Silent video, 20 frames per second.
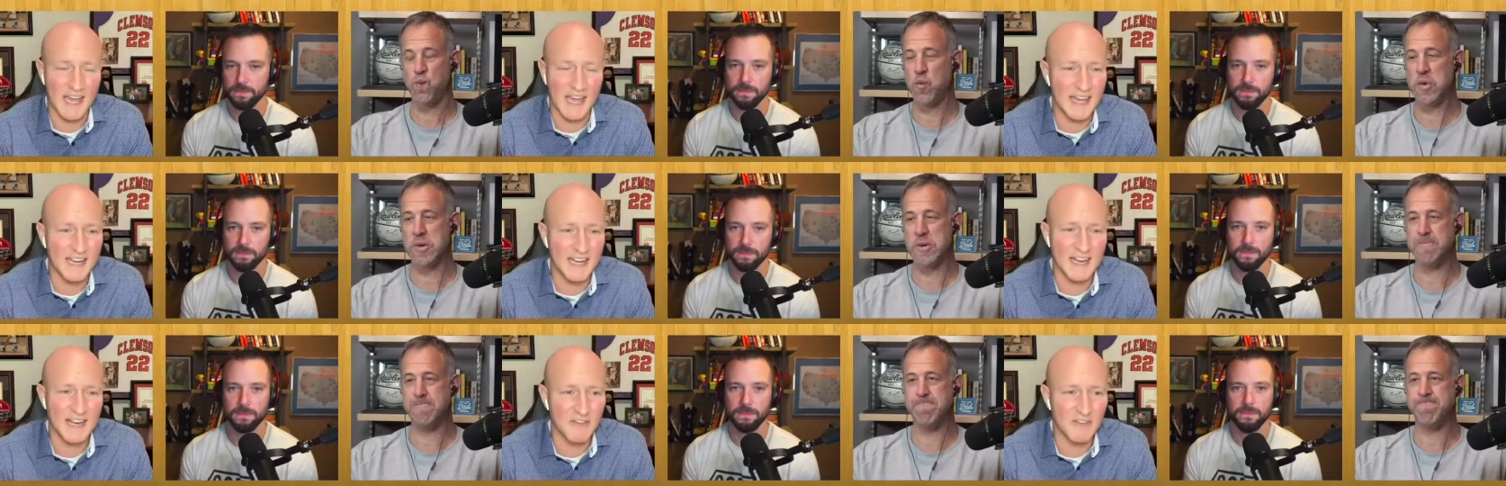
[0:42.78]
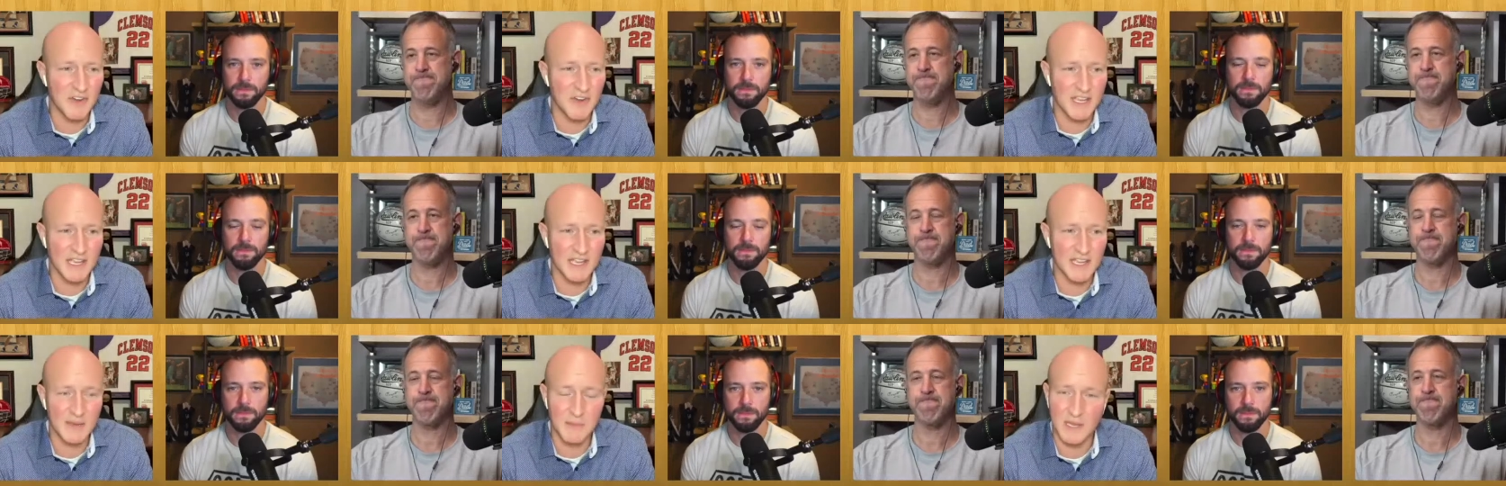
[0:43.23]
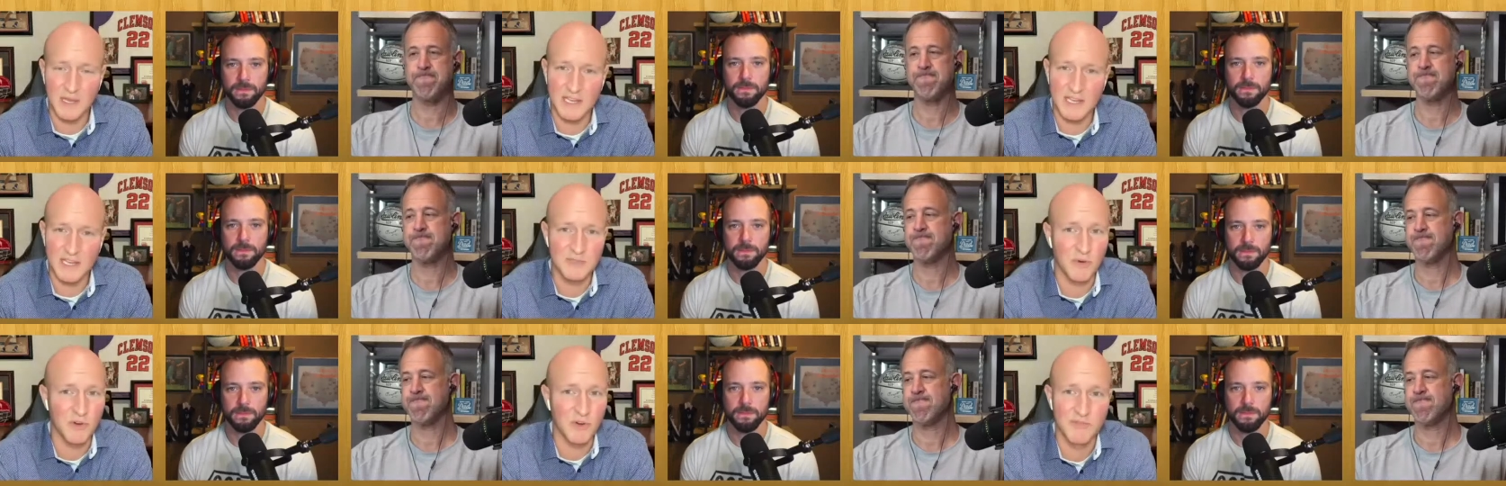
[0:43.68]
Speaker 1: it every game. He's
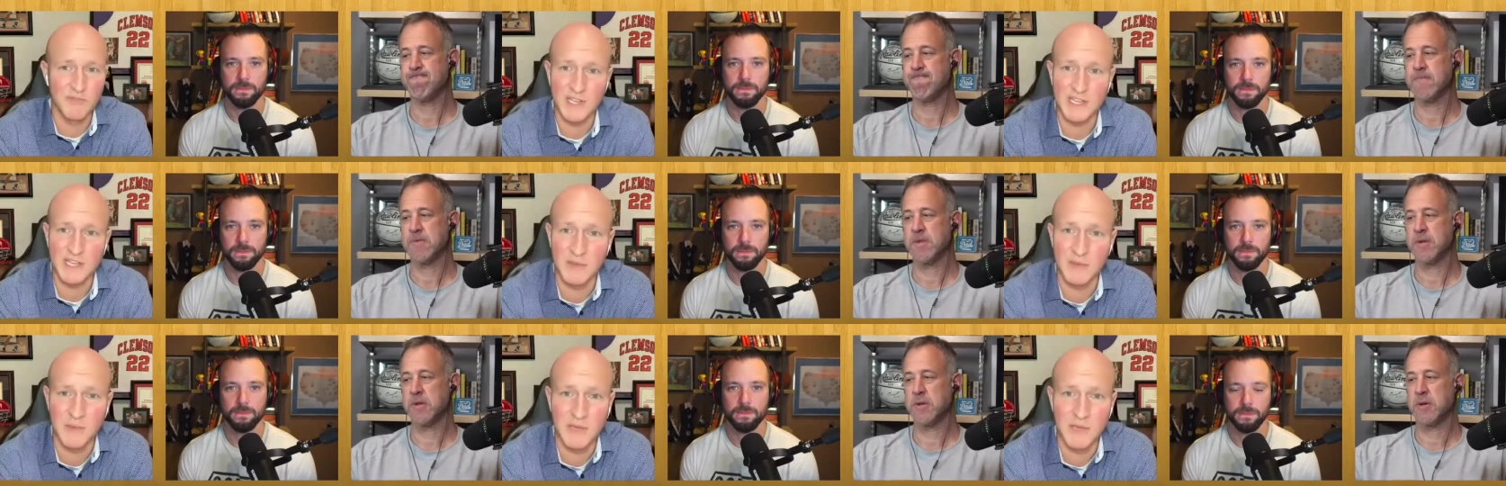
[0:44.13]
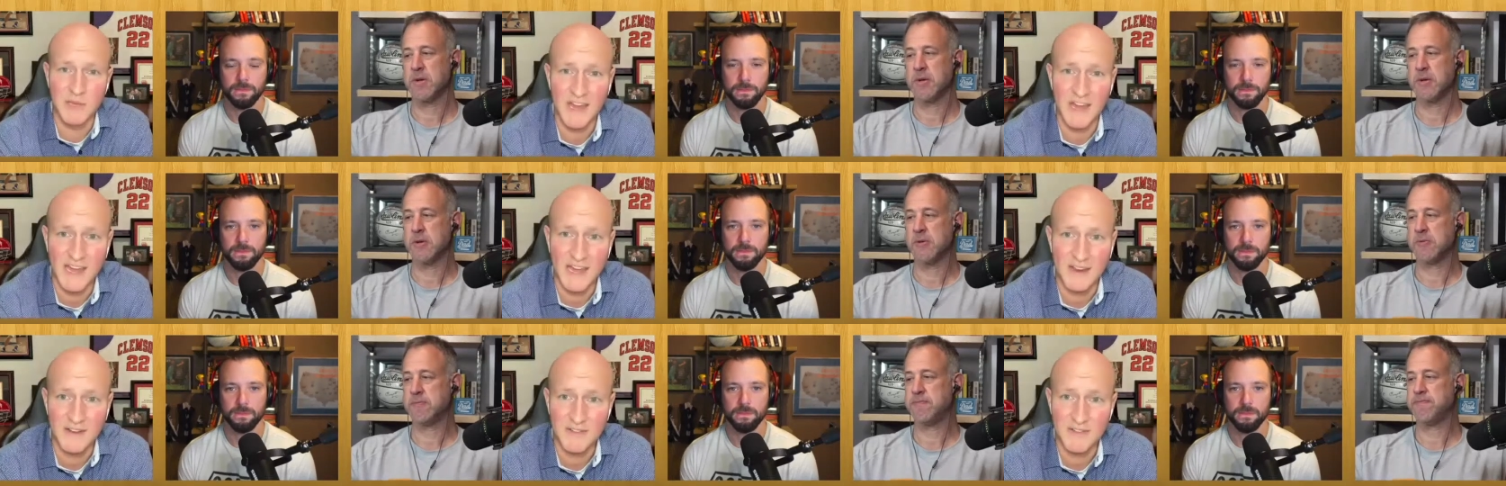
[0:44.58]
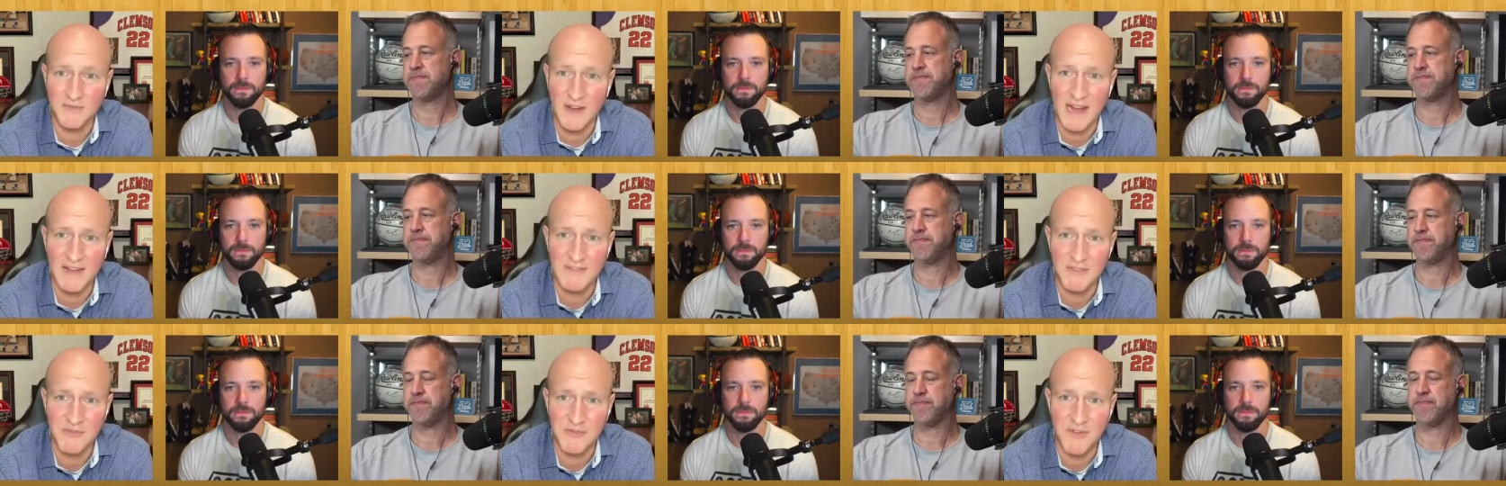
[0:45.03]
proved that he can be that five of
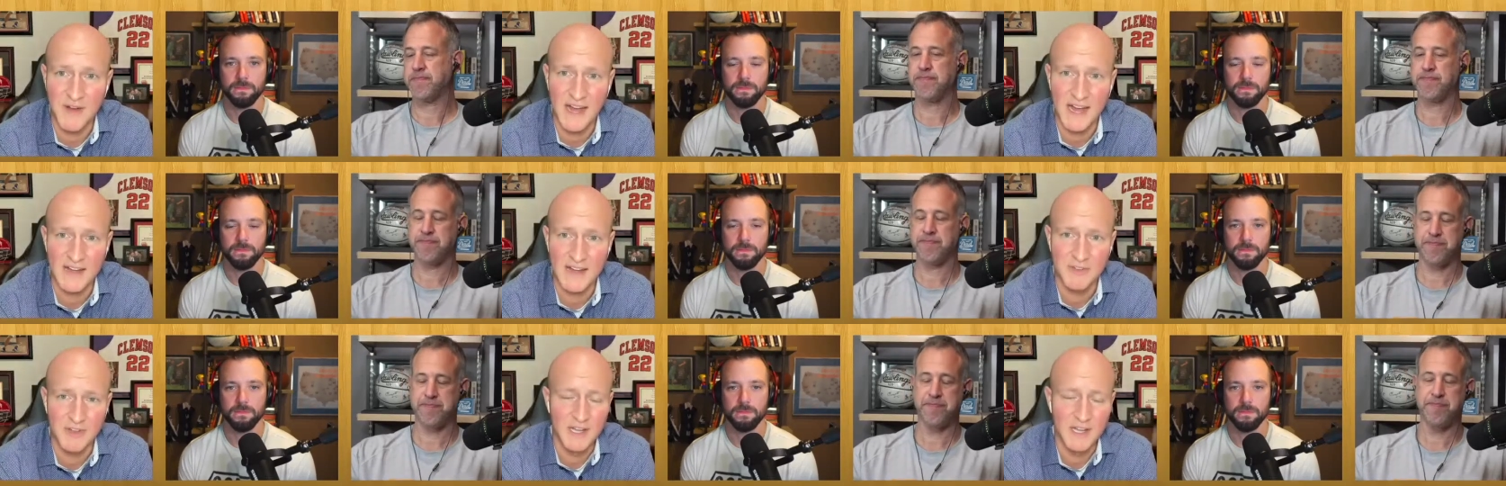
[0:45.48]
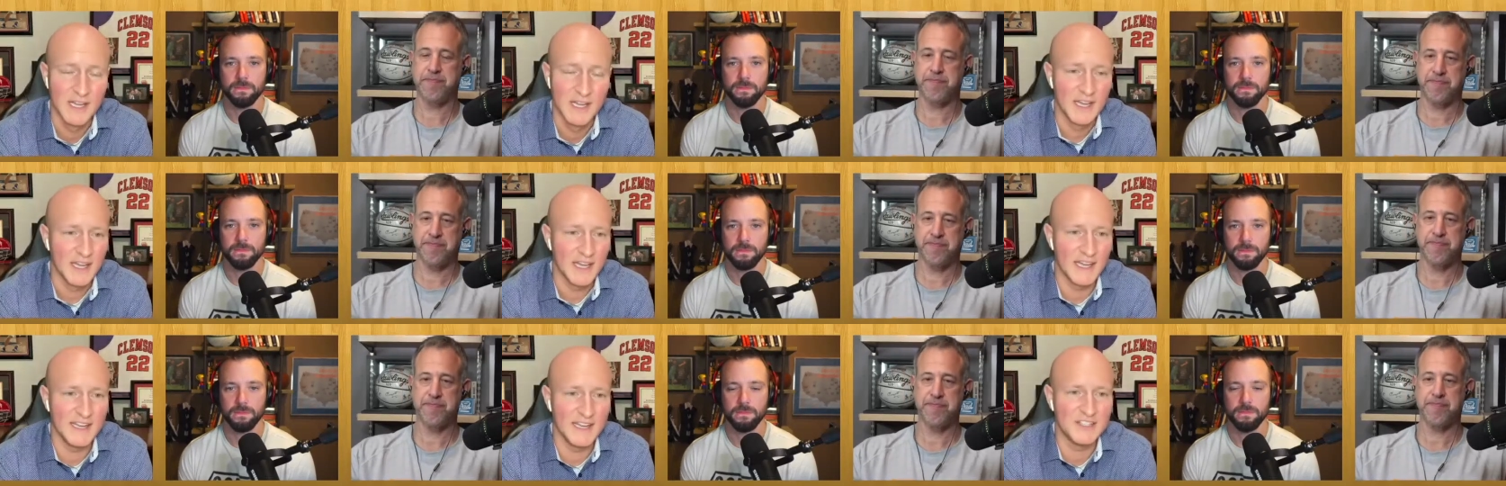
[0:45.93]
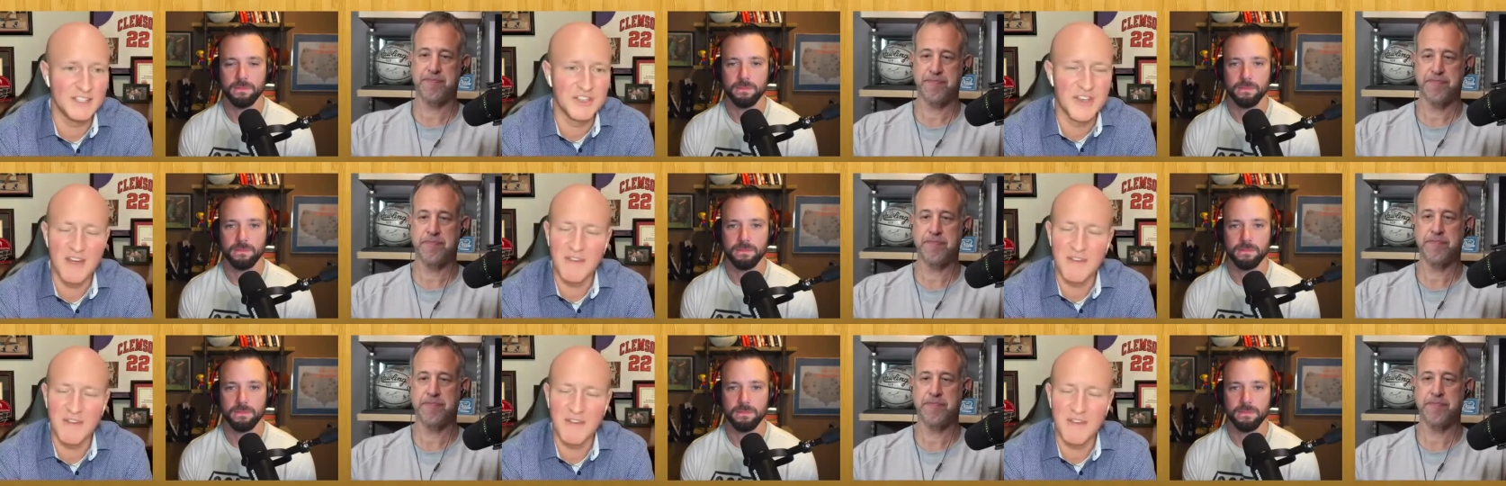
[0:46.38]
five, and he's never.